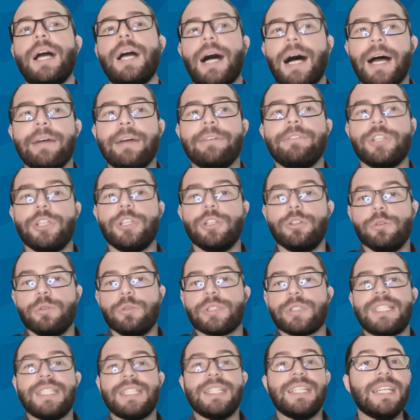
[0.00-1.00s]
I've
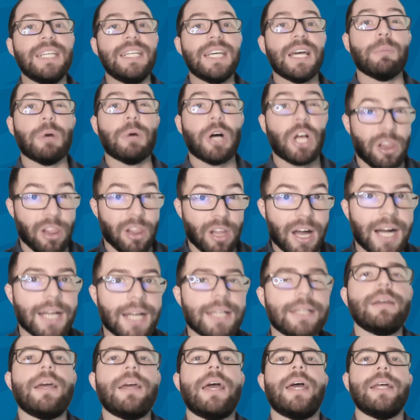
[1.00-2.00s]
used TEM a
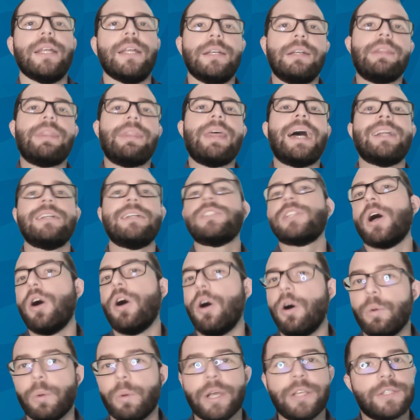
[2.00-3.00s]
lot, and that is
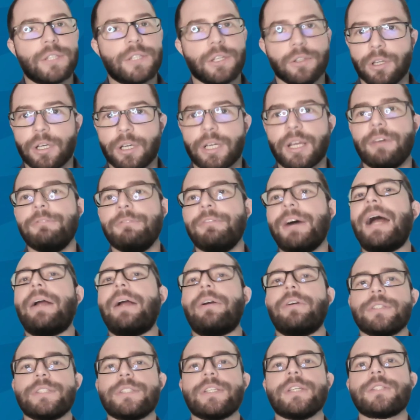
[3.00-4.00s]
always to look at
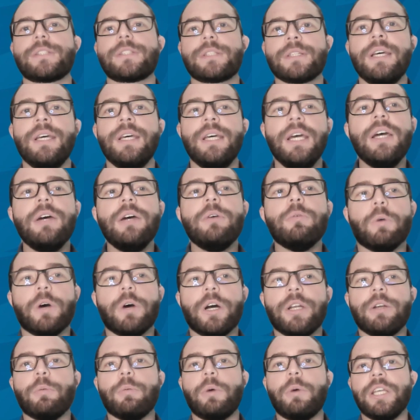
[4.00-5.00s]
viruses
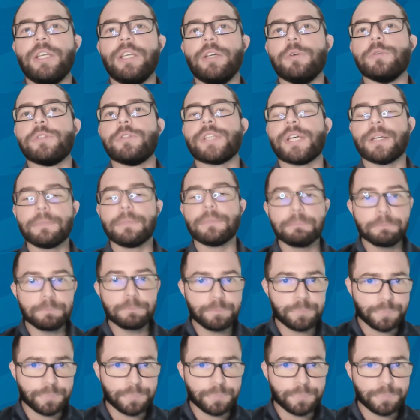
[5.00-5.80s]
when we use it.